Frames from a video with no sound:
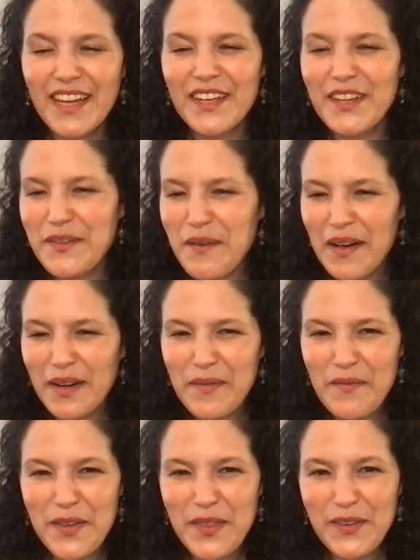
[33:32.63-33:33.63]
You're welcome
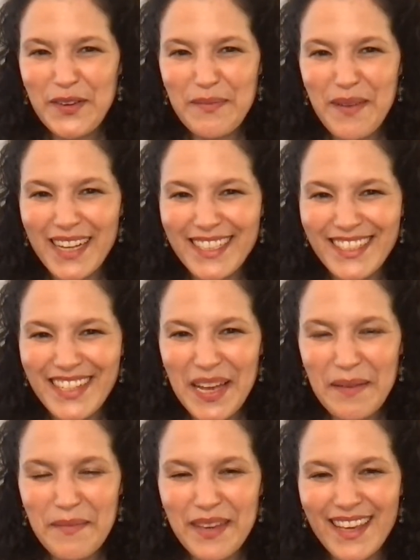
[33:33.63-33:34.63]
for the reminder, Amy.